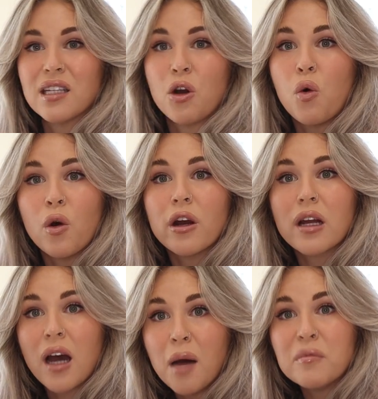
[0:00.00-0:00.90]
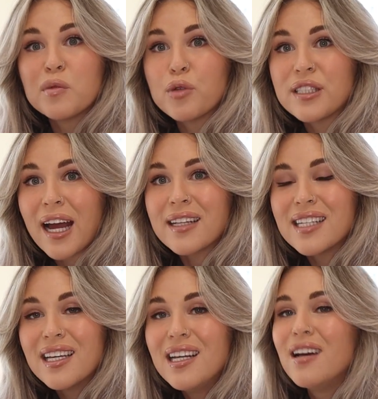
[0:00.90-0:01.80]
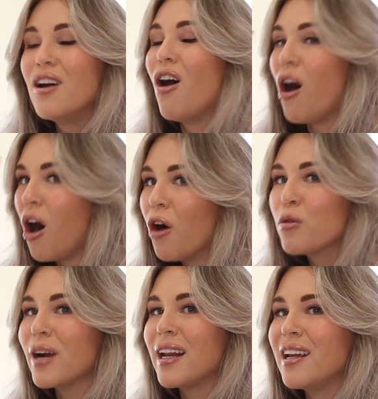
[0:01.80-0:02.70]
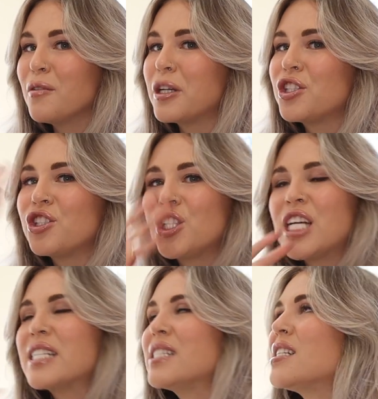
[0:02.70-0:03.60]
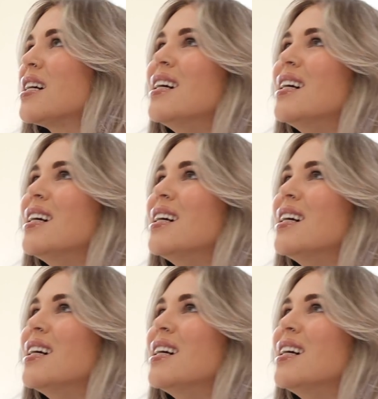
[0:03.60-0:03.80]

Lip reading: the cord comes protected already, which is just